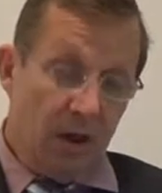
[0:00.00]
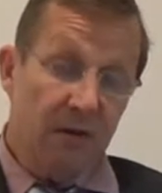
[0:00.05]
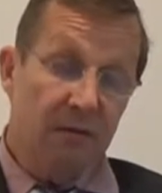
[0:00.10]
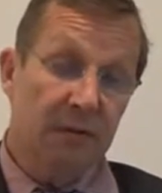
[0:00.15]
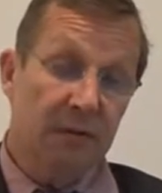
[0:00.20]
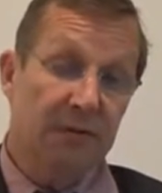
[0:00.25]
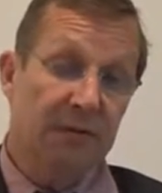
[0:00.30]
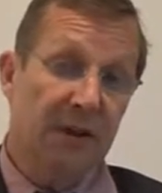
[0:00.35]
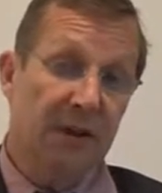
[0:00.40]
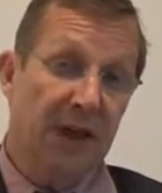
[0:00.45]

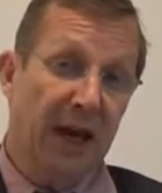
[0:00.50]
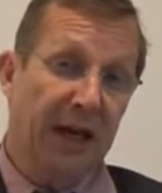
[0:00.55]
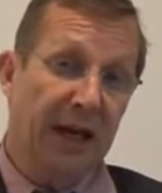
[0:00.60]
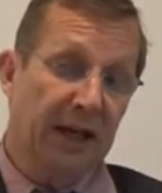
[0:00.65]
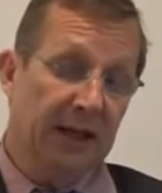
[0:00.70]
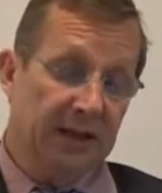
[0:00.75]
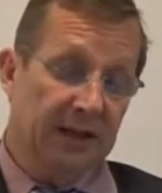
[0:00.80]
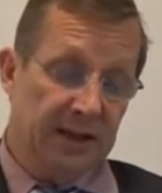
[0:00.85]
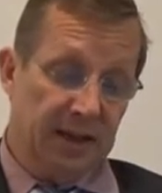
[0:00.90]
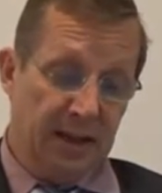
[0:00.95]

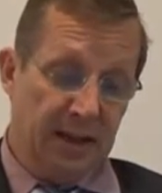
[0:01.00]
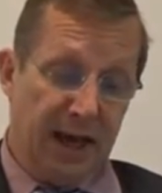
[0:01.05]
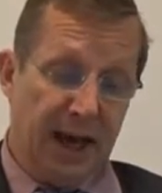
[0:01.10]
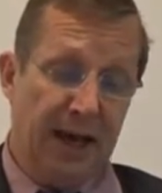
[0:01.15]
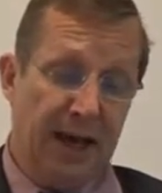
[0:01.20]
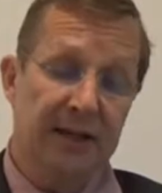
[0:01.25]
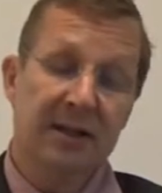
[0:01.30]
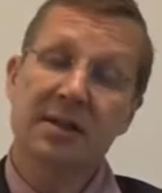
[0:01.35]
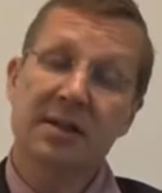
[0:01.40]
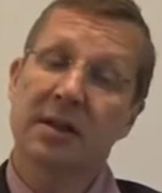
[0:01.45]
58 is the
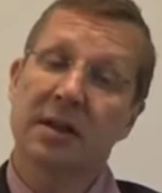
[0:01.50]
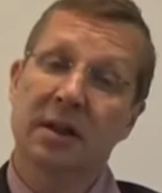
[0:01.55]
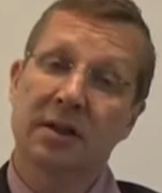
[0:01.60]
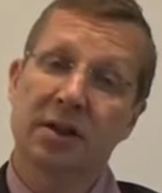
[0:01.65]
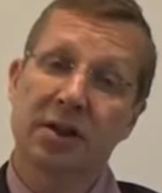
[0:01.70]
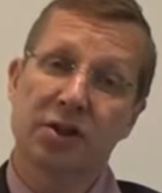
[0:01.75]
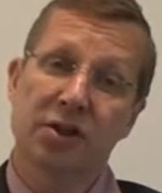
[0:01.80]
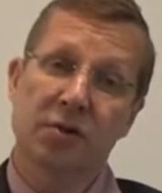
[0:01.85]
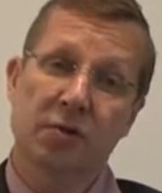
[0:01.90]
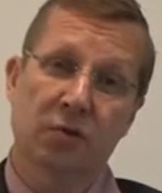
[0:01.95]
last
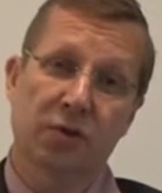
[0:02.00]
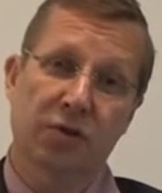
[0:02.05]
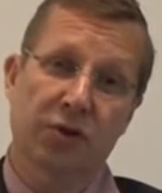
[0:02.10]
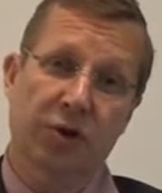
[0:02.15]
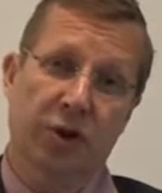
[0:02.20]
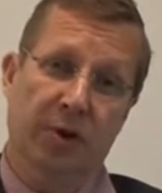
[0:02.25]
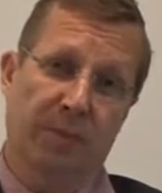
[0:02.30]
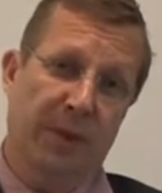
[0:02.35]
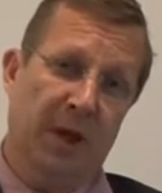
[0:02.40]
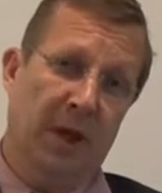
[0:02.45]
additional
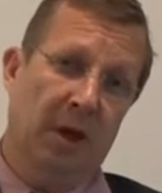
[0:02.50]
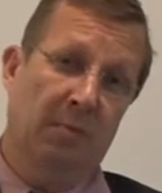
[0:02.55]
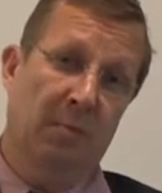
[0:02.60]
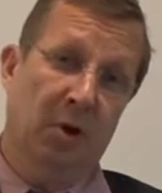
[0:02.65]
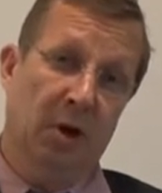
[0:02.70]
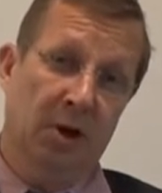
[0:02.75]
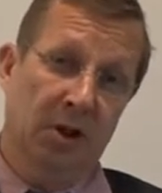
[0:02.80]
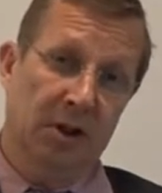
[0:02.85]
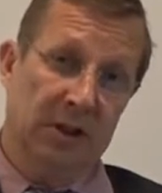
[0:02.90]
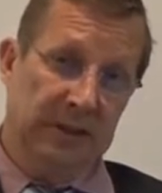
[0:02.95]
term that I'm
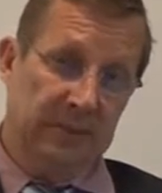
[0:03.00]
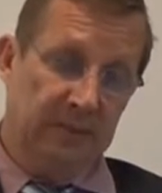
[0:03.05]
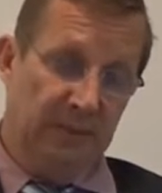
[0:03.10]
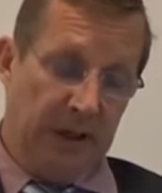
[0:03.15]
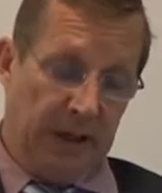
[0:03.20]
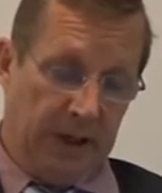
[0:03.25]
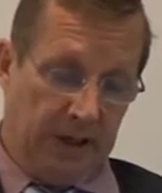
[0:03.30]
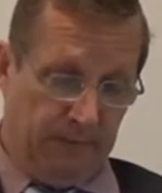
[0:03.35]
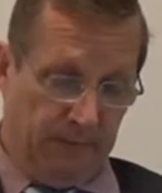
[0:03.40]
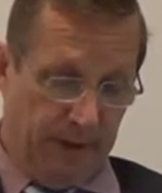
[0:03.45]
going to
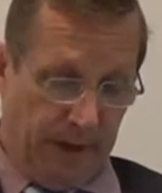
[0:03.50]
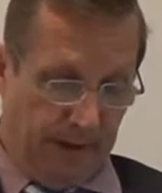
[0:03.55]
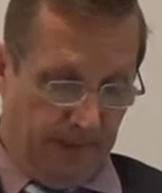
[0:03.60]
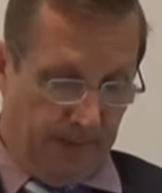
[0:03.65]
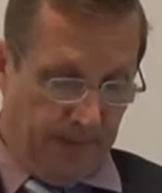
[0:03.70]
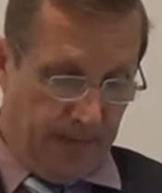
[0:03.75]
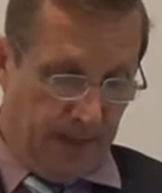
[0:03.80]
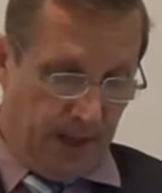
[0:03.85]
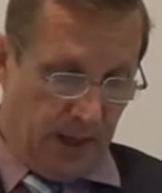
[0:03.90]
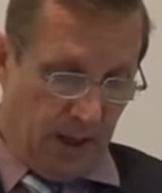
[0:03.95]
speak about.
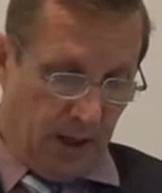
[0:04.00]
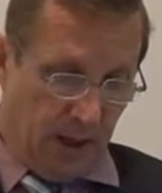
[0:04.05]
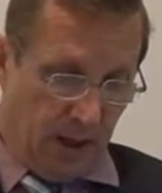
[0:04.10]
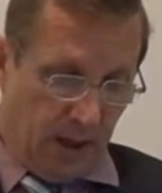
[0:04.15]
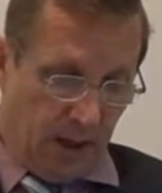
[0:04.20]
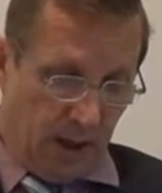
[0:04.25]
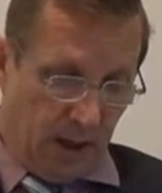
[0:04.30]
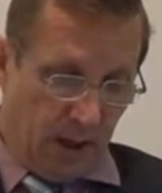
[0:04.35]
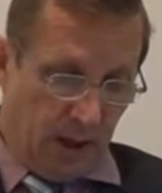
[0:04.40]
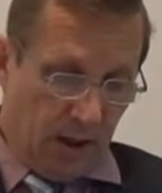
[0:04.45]

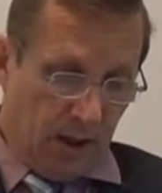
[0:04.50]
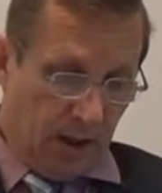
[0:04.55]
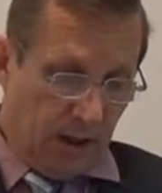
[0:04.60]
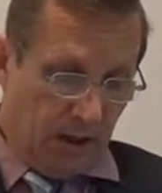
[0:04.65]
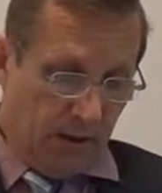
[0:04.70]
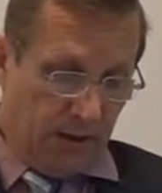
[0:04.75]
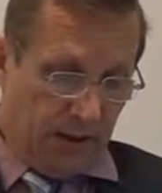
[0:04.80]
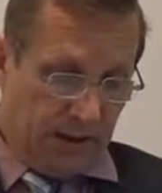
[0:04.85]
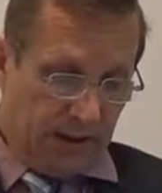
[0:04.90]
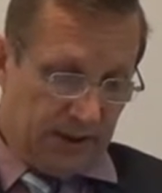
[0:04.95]

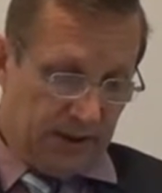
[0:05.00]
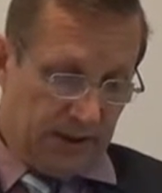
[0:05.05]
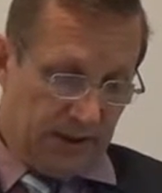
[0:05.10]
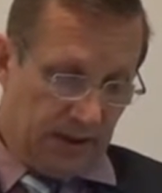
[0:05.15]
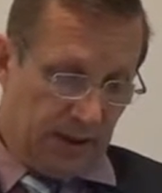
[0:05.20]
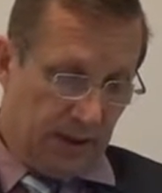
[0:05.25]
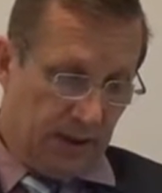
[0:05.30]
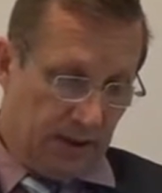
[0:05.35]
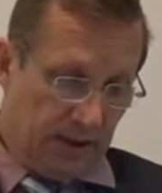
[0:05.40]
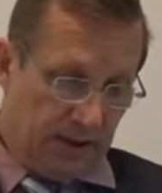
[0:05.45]
This
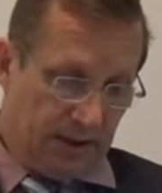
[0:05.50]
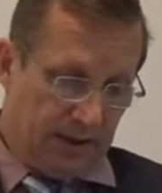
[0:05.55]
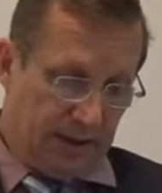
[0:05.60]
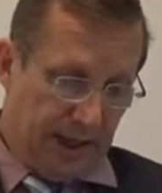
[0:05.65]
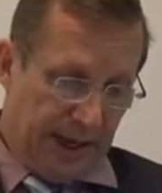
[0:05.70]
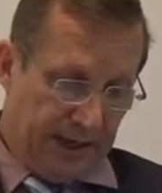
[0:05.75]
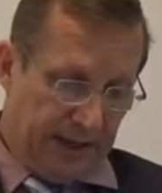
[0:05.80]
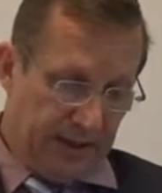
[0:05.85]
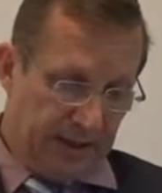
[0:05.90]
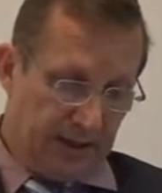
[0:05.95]

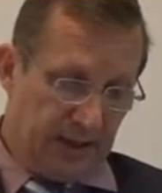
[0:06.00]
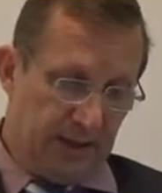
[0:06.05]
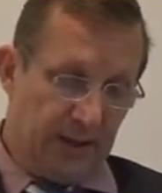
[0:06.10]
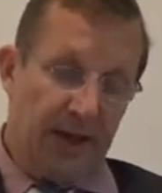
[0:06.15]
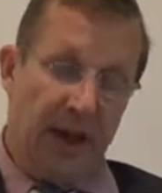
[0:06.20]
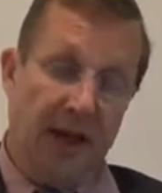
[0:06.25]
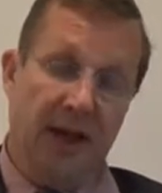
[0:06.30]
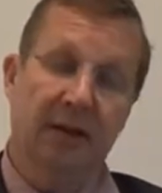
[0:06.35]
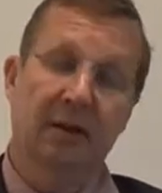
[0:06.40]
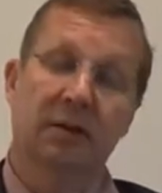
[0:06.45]
states
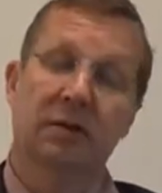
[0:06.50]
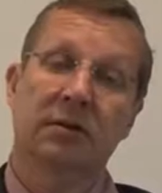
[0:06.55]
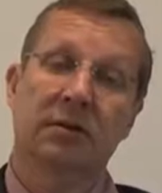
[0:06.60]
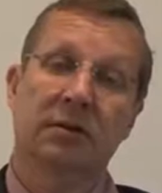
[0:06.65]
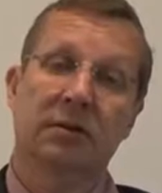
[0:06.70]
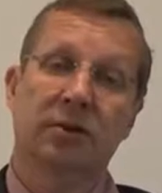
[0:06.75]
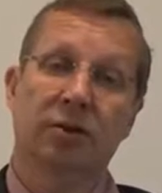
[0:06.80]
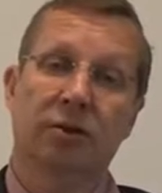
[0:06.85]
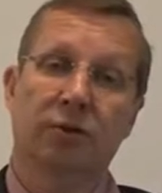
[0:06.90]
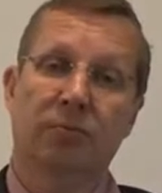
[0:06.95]
that
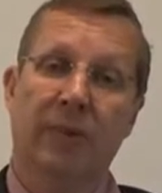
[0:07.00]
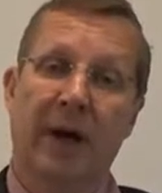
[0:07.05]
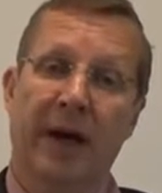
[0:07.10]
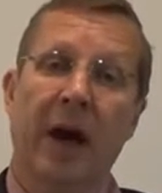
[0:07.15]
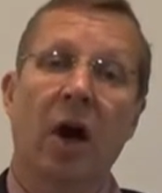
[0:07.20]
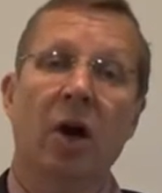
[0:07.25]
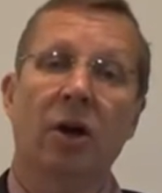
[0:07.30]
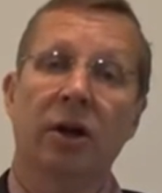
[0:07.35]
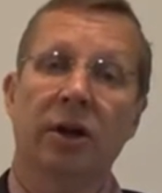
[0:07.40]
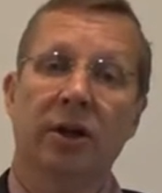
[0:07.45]
you may
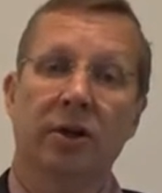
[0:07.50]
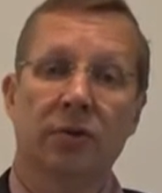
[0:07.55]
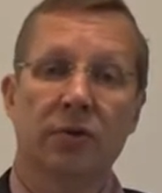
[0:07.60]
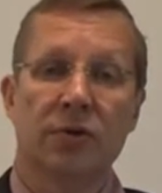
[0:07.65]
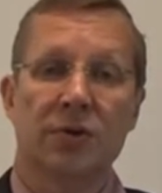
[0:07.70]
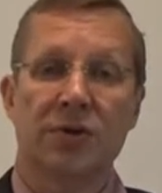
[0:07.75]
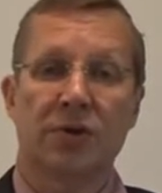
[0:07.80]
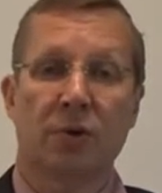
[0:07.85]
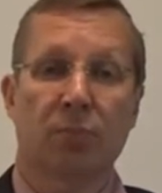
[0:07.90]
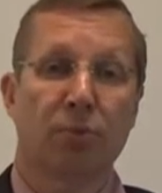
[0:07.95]
only
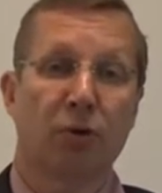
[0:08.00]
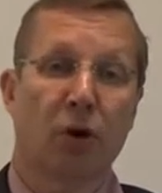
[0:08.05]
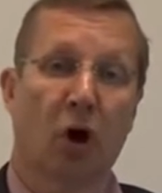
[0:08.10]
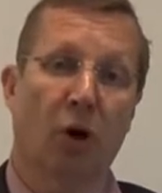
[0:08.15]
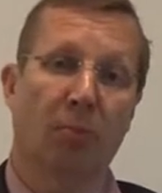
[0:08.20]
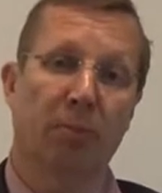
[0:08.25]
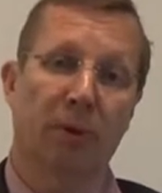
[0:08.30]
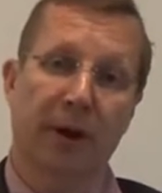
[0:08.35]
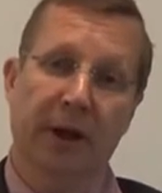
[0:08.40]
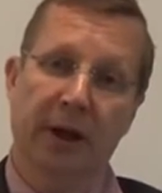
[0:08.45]
use the
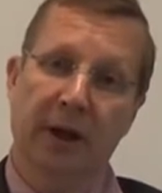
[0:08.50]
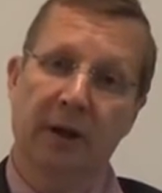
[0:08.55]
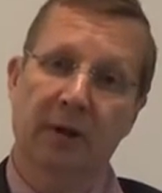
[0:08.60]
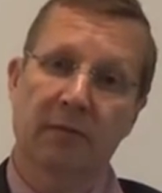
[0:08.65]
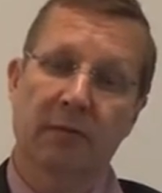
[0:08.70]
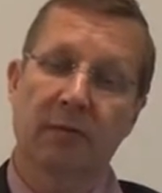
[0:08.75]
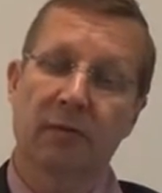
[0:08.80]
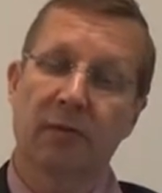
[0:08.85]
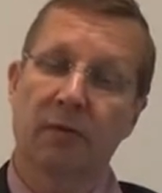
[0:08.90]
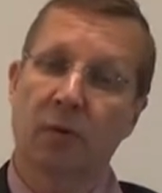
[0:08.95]
property
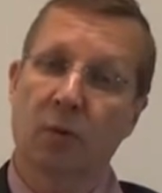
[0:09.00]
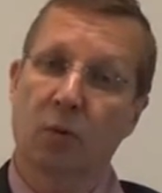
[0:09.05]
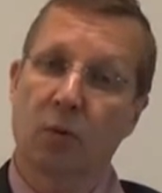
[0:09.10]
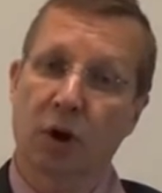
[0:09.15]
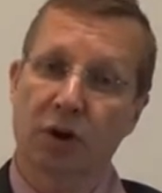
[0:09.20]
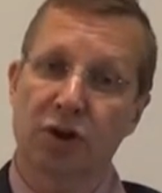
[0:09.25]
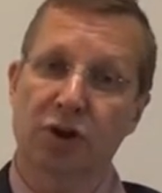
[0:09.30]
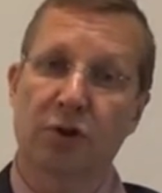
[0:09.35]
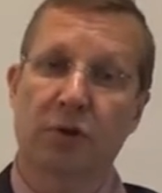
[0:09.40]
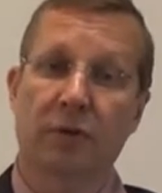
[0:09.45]
for
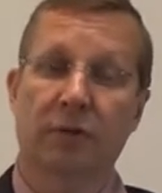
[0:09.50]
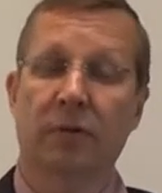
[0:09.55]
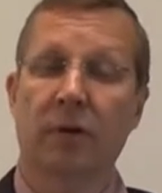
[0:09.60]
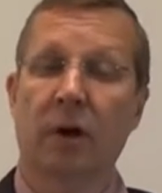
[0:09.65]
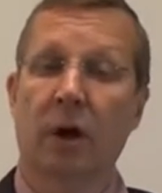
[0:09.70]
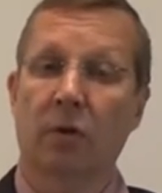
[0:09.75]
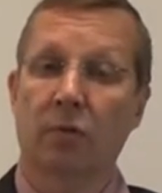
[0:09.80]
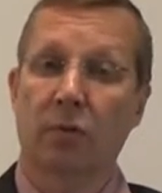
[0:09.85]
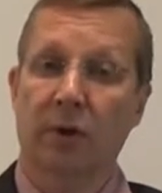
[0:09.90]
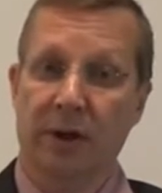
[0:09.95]
what you've
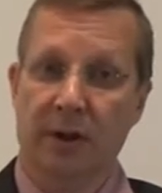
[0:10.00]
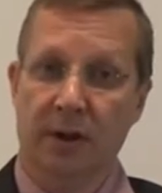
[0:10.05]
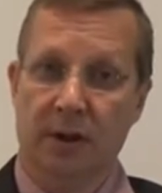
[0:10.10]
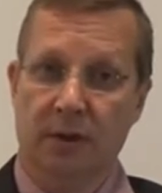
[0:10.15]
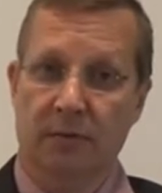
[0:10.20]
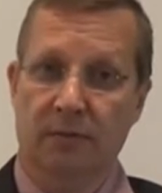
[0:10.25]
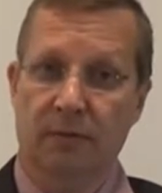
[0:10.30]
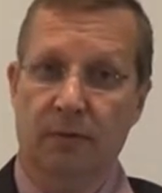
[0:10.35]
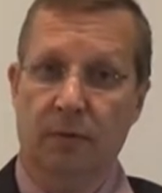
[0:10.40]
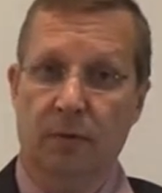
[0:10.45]
rented
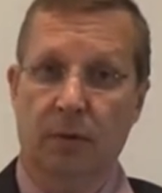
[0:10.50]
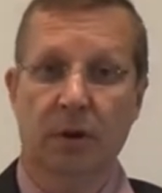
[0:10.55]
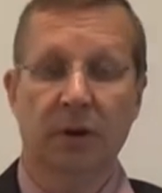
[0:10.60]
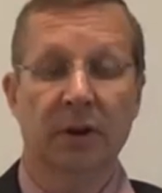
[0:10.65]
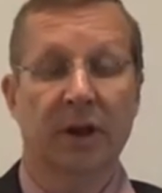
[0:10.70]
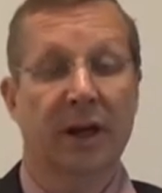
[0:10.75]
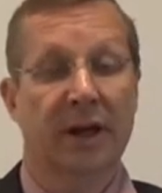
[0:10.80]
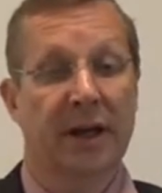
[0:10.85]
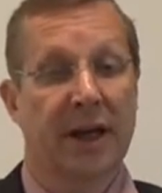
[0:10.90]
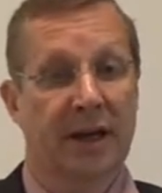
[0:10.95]
it for,
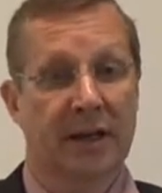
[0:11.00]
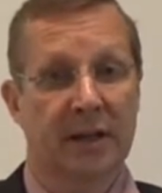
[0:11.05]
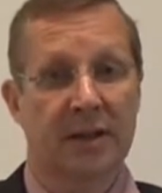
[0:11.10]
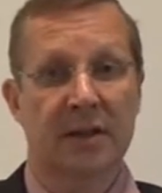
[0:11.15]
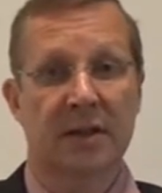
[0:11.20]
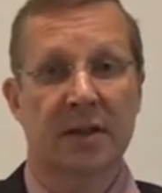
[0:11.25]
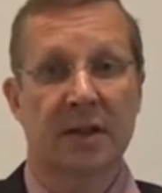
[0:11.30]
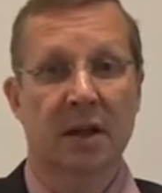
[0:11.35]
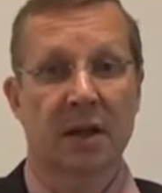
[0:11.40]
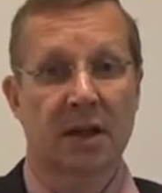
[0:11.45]
and that
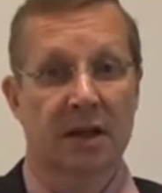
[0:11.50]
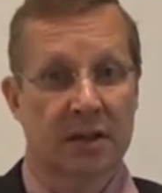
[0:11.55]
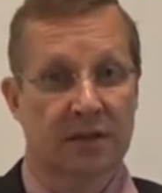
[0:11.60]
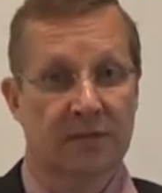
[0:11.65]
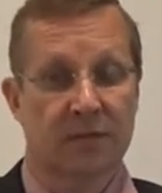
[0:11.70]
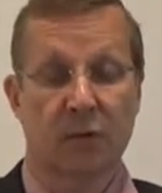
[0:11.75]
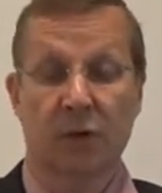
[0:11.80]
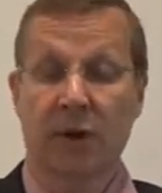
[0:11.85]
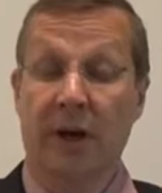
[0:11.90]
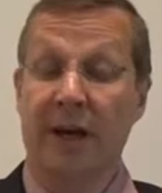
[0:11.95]
is as
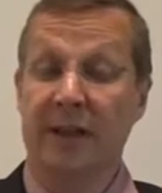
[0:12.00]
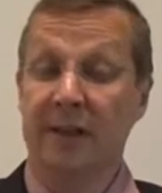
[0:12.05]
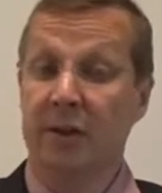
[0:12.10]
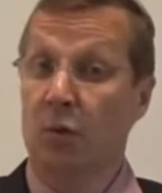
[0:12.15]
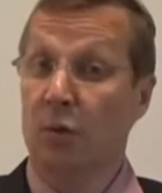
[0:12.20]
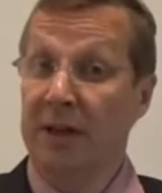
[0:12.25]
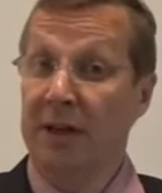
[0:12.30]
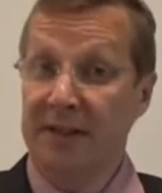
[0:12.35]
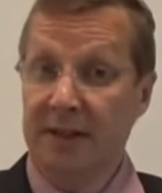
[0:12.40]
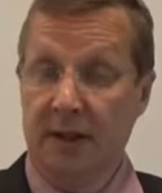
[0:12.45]
a
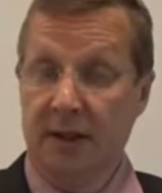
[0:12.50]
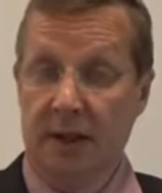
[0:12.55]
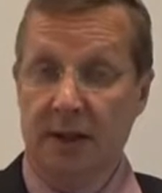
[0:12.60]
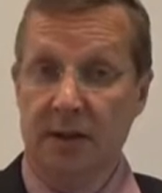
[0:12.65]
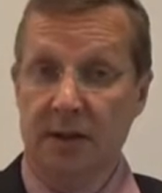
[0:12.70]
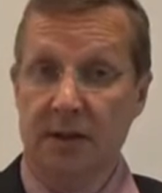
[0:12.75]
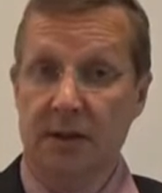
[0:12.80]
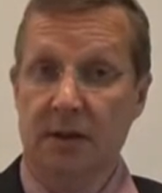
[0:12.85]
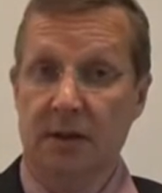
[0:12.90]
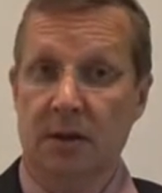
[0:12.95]

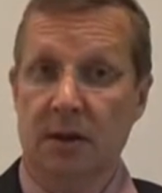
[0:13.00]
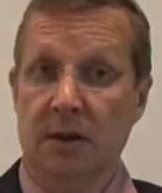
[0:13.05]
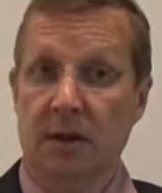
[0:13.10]
residence,